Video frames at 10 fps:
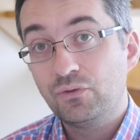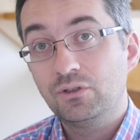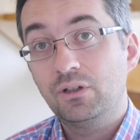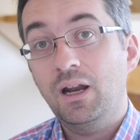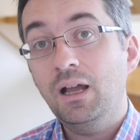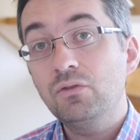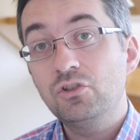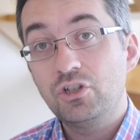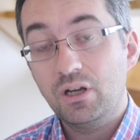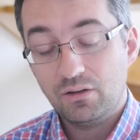photographs,
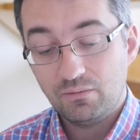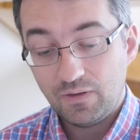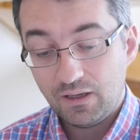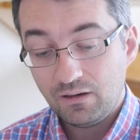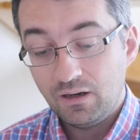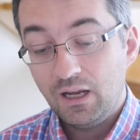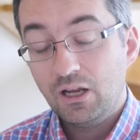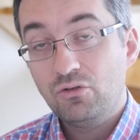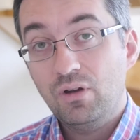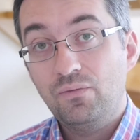share them there.
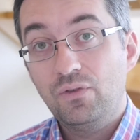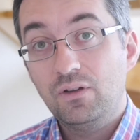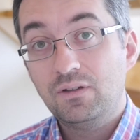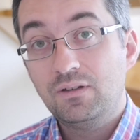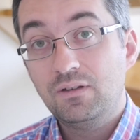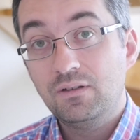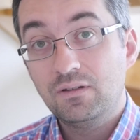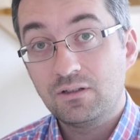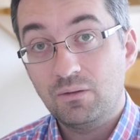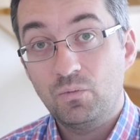You have
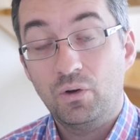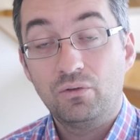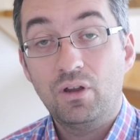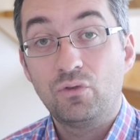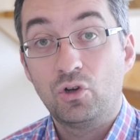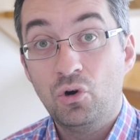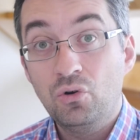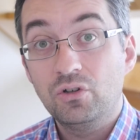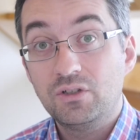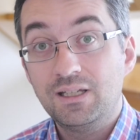the
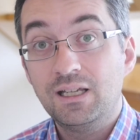course